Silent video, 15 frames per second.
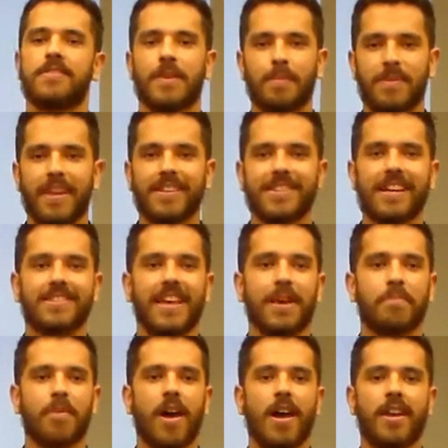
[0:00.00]
Some things I
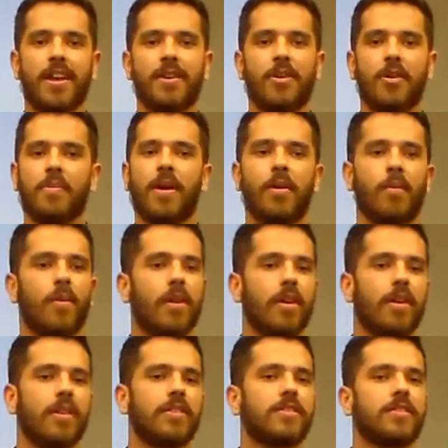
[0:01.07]
take pride in are my
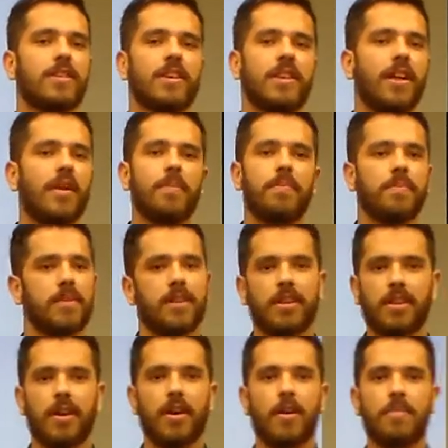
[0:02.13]
work, club,
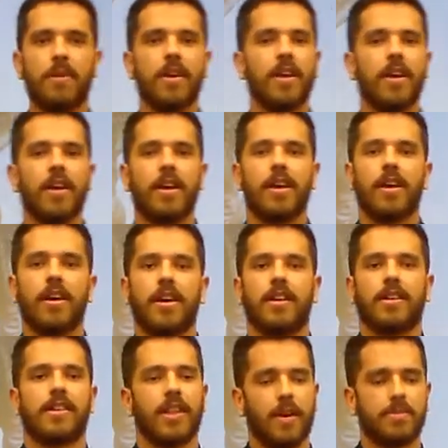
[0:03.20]
club,
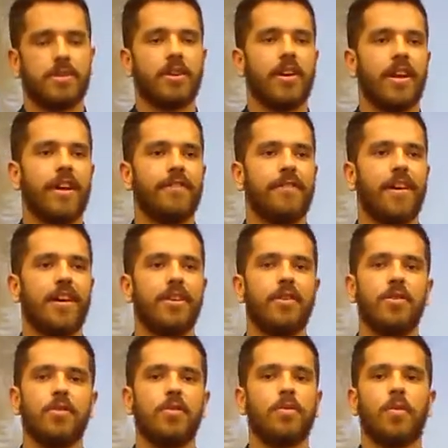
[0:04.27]
clubs here at
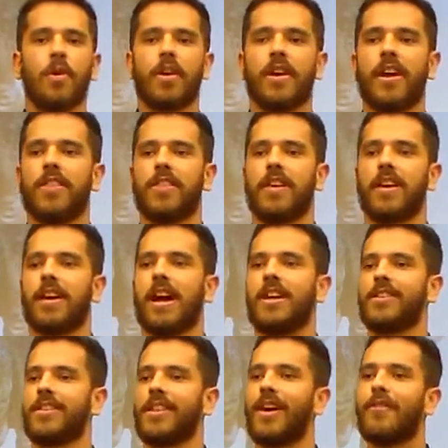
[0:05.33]
FIU, work ethic.
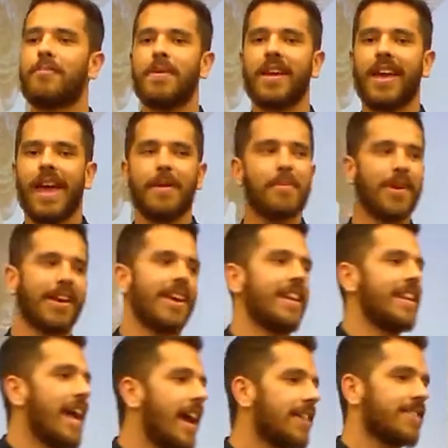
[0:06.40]
I love being able to
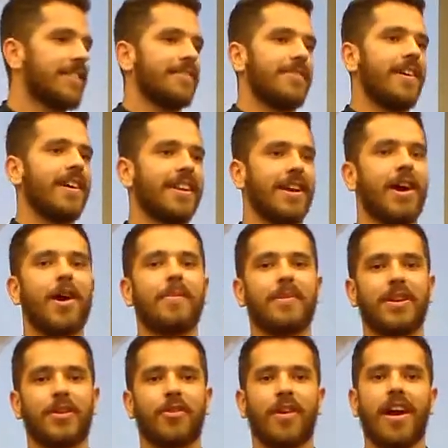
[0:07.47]
connect and find
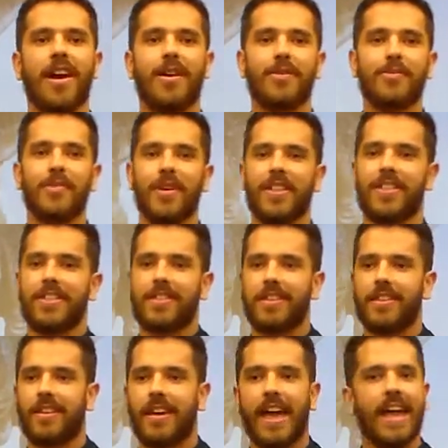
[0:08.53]
common ground with
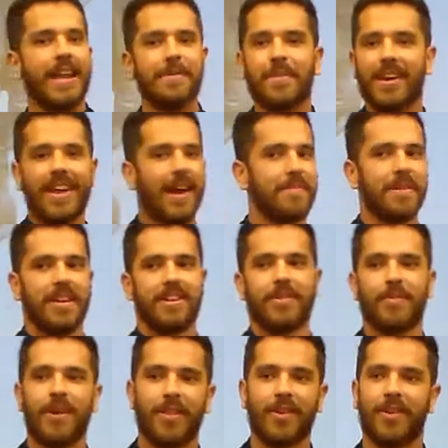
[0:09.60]
anybody I meet,
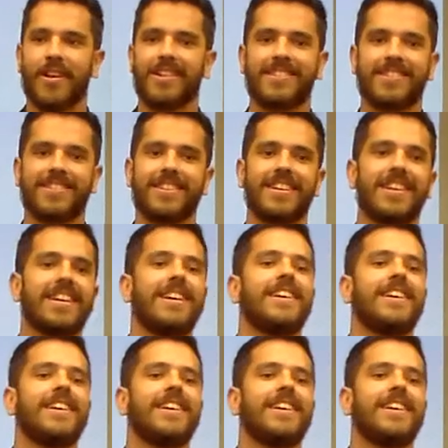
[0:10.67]
whether it's